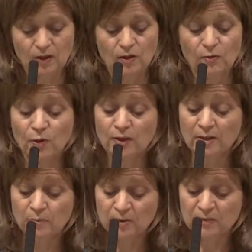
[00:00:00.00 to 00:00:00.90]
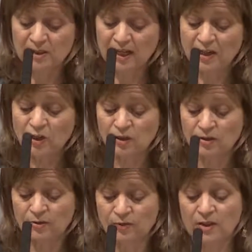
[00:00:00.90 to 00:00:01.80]
For the implementation
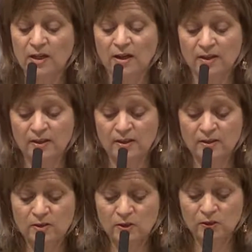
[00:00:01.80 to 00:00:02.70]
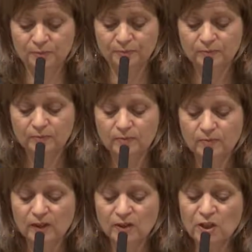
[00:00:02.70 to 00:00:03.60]
of the guidelines,
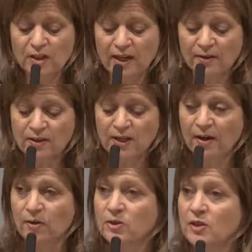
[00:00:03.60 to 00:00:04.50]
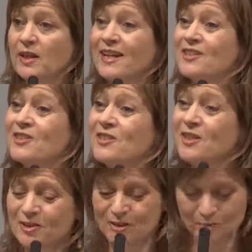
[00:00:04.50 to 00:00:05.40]
she carried out a
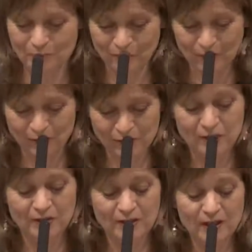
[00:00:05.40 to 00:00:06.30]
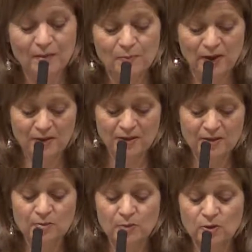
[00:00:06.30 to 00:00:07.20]
6-month
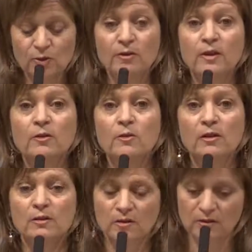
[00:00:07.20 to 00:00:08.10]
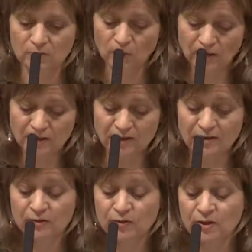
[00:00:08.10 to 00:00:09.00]
participatory
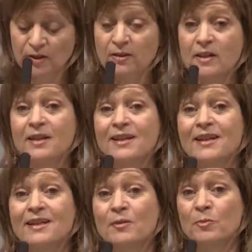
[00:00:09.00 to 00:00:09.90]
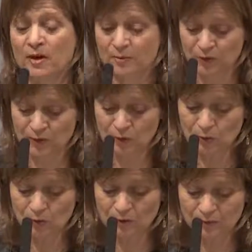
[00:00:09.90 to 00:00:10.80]
qualitative study in a primary school,